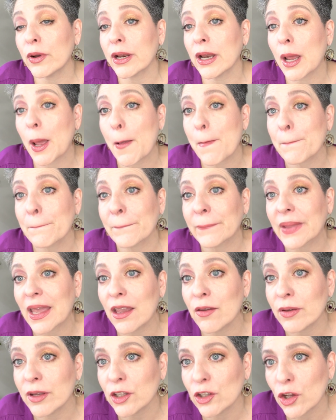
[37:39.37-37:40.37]
it,
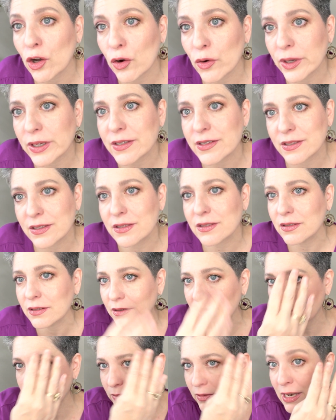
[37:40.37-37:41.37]
even though it's
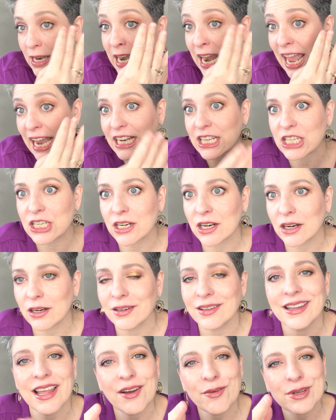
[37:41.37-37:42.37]

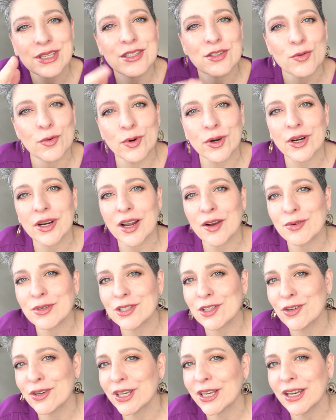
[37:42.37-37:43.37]
nectar. That was the word I
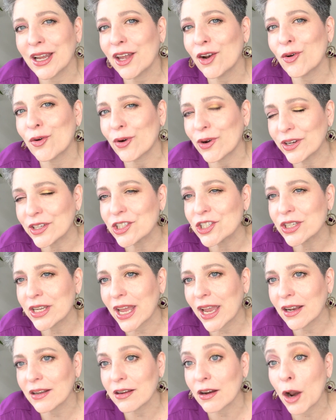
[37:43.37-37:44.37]
was looking, not orange,
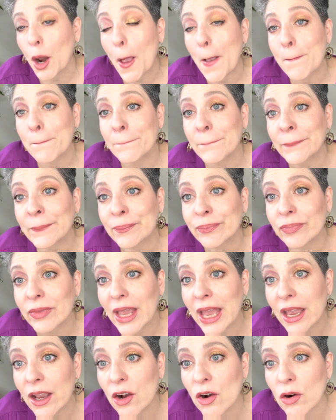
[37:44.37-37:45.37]
nectar
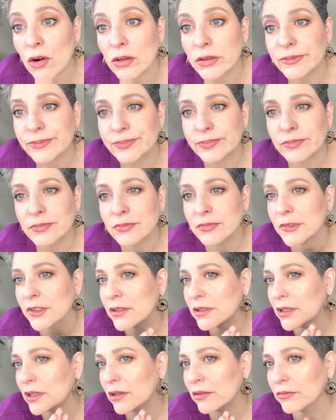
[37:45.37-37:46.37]
and gold. You
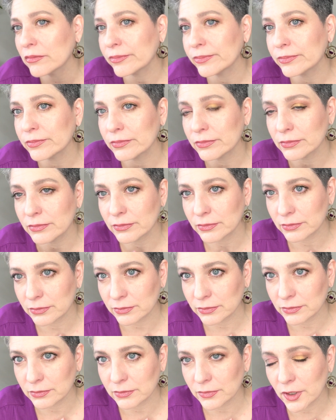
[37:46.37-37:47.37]
see?
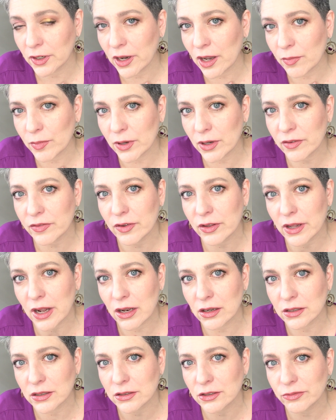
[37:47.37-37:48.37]
Look how beautiful
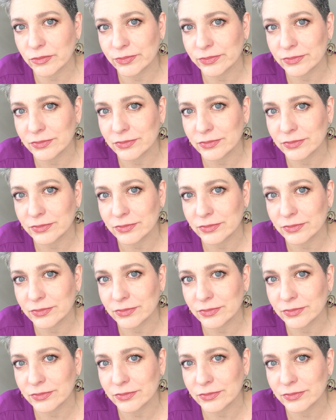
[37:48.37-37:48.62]
that looks.